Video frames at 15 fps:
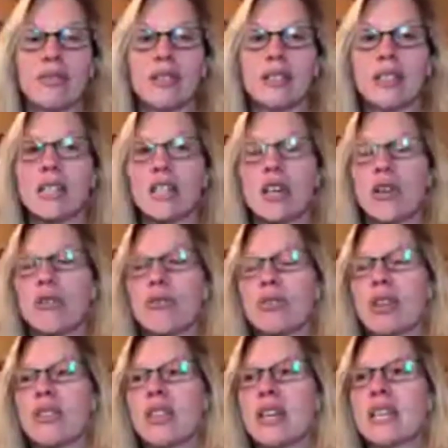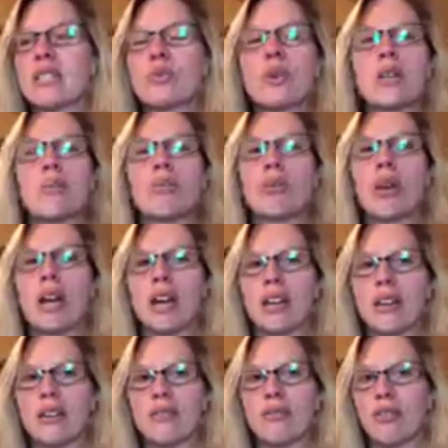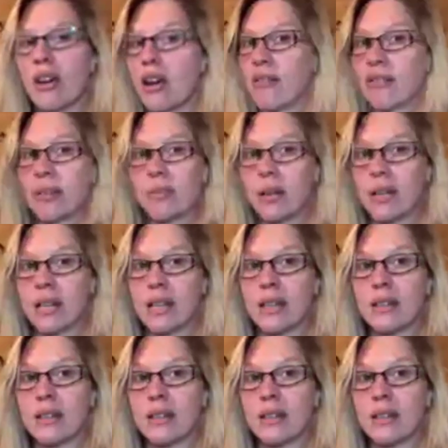You know, the thing is, we can pray for everybody.